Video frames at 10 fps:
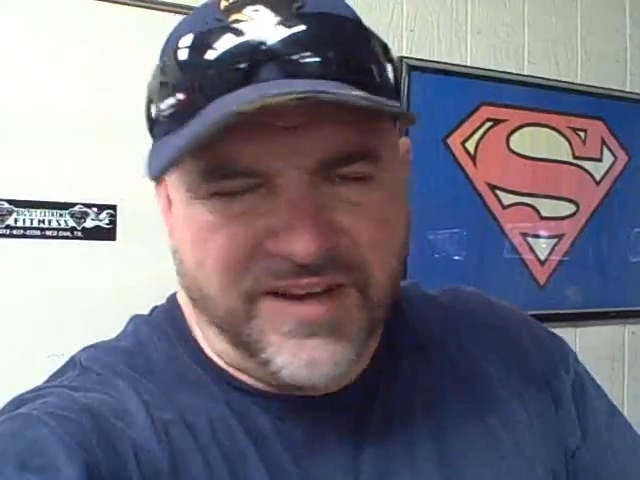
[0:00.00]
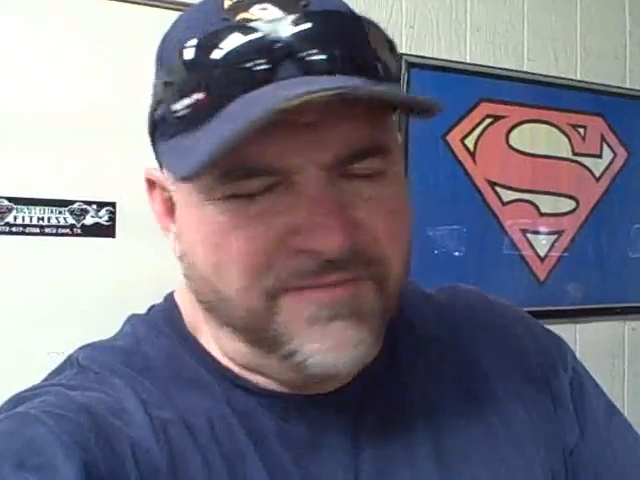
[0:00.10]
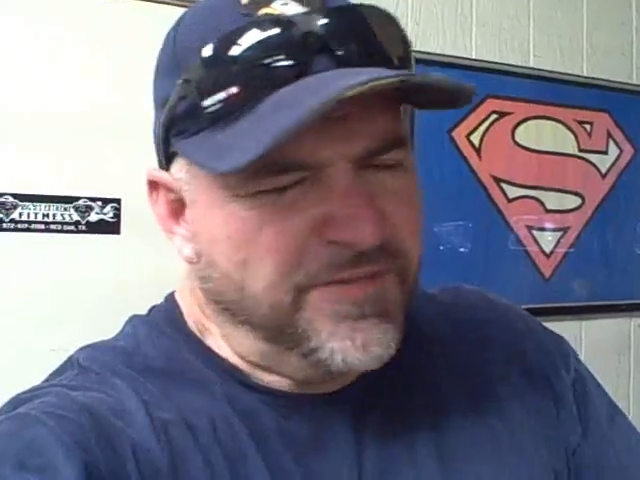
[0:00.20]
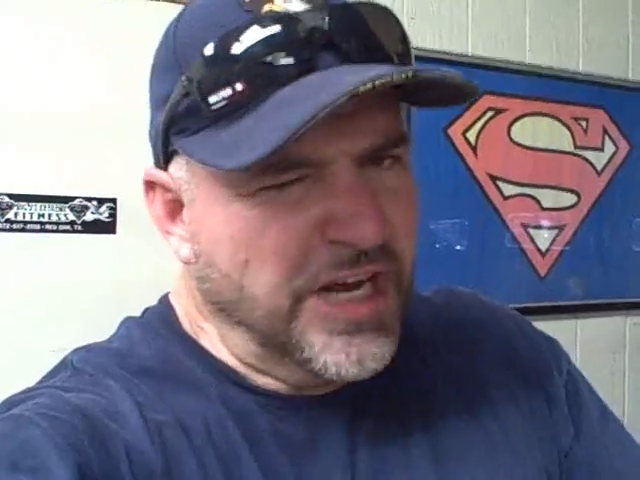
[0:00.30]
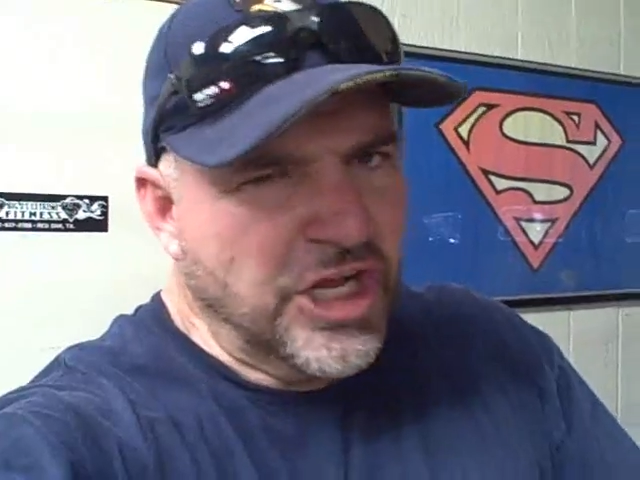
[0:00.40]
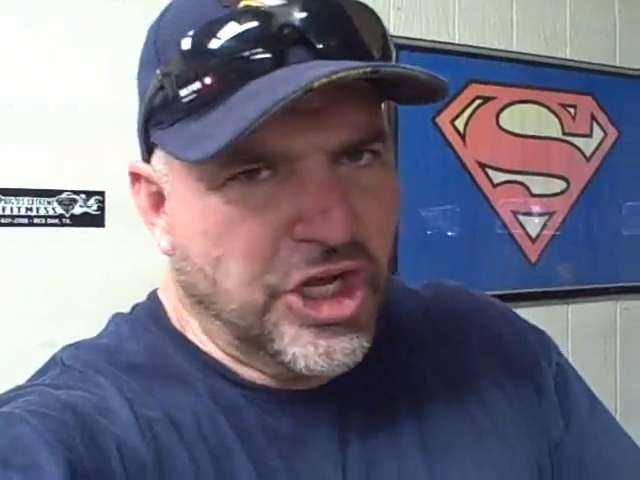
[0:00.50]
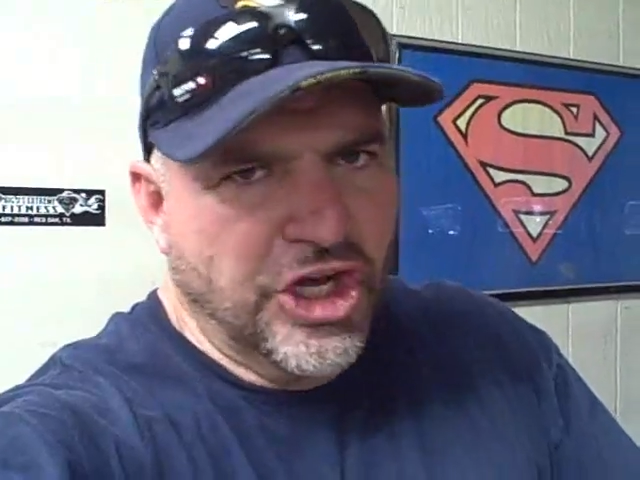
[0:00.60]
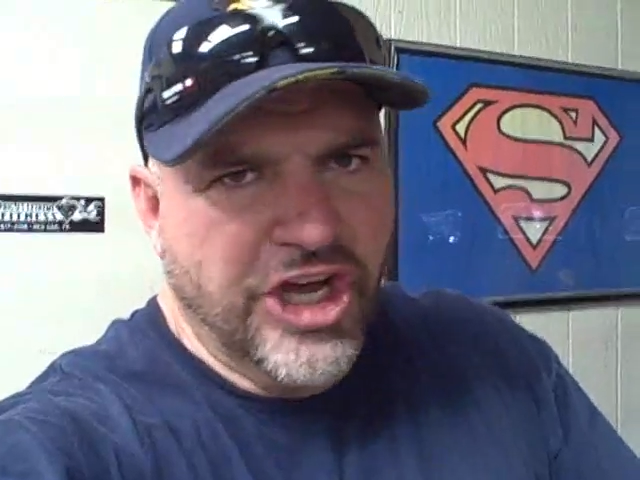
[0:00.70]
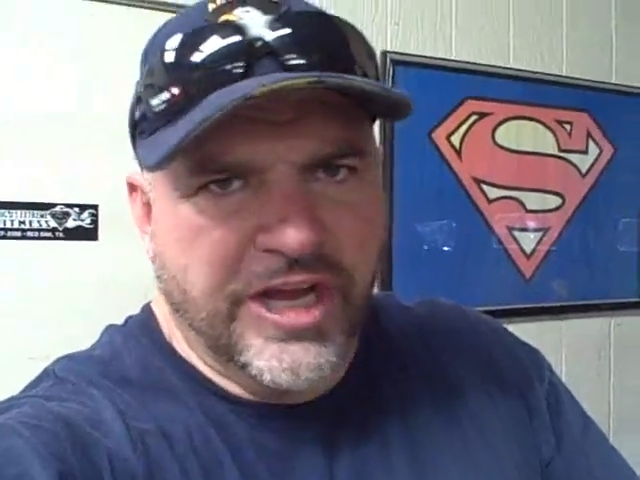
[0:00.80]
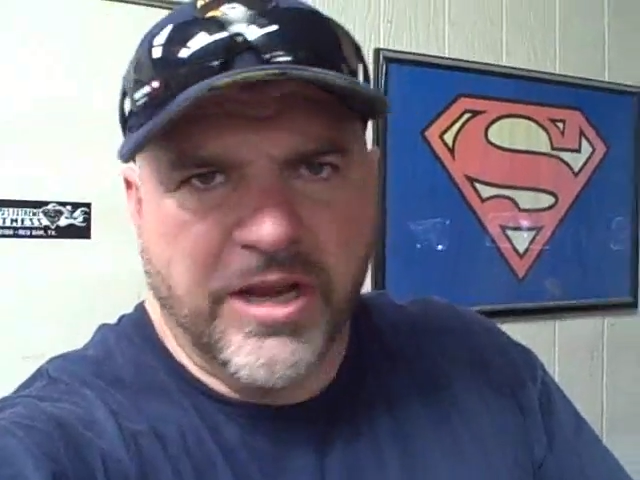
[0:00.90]
I'm feeling
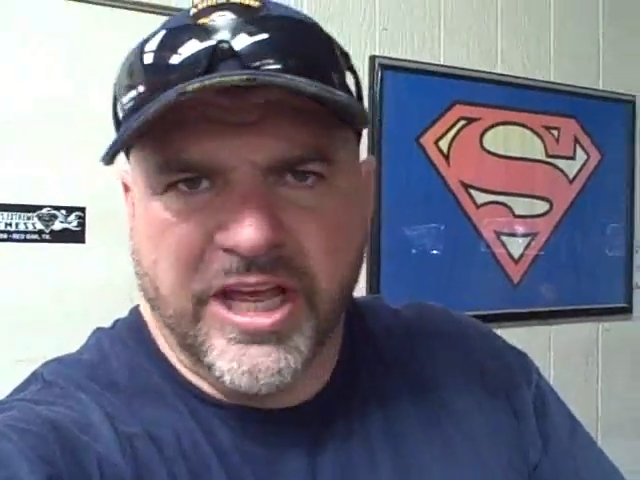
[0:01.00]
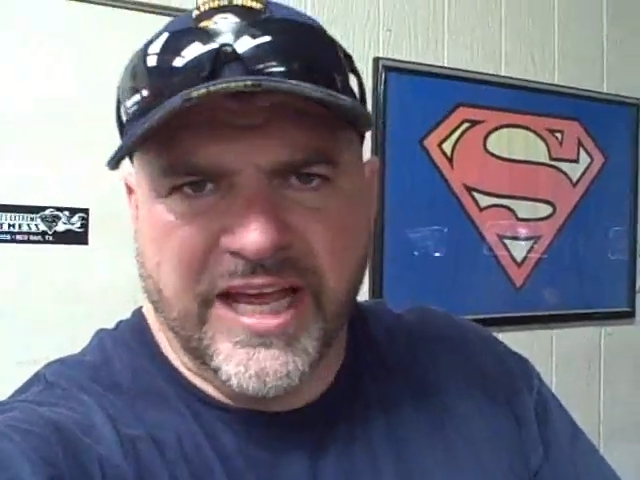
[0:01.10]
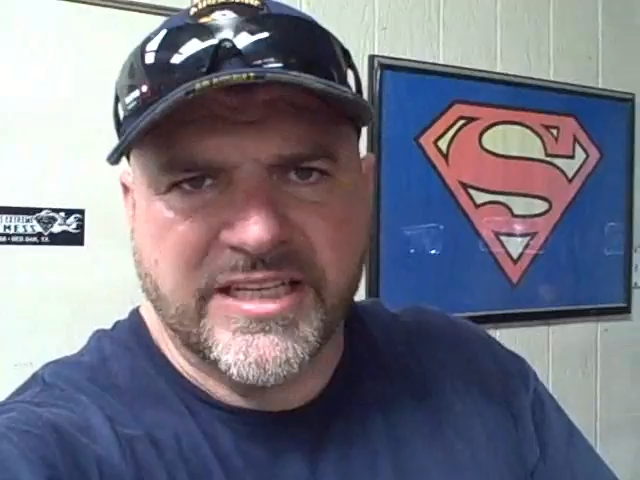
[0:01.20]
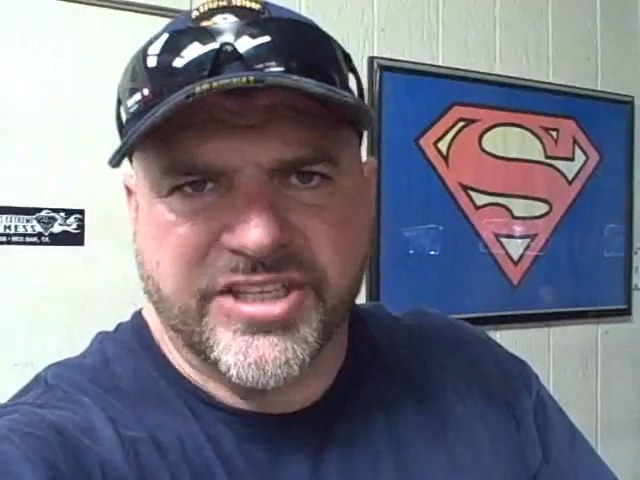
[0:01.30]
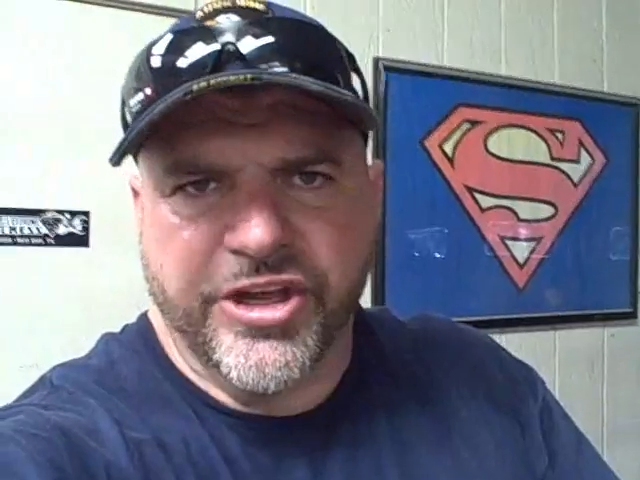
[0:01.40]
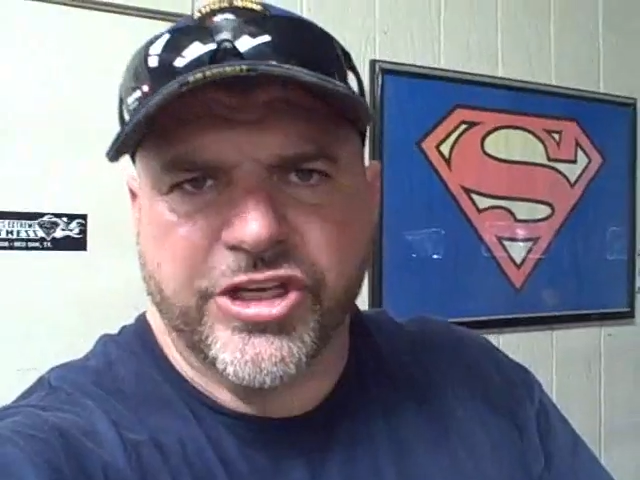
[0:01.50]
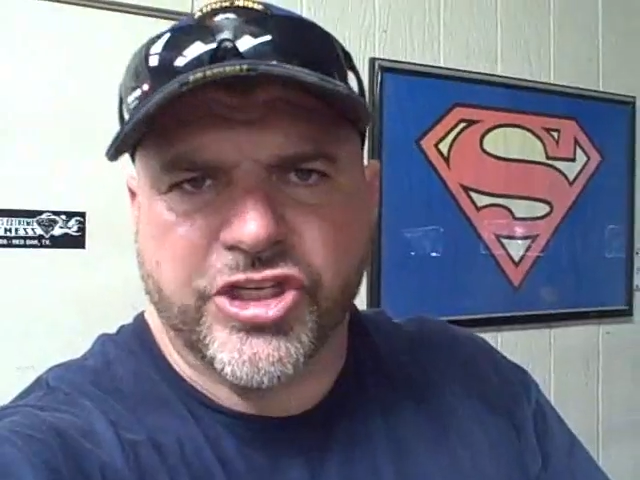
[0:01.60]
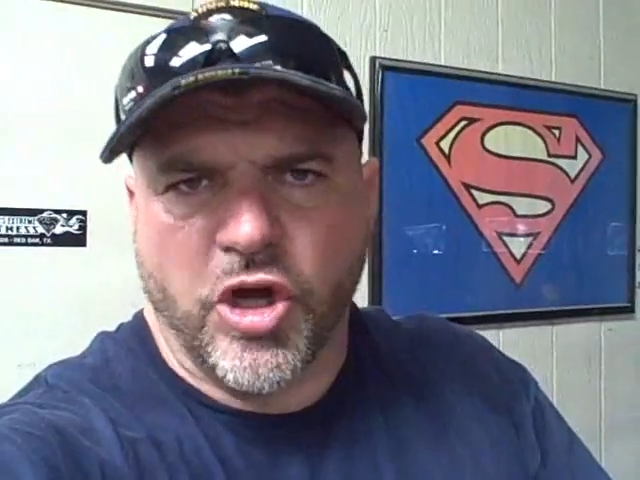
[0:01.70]
good. Intense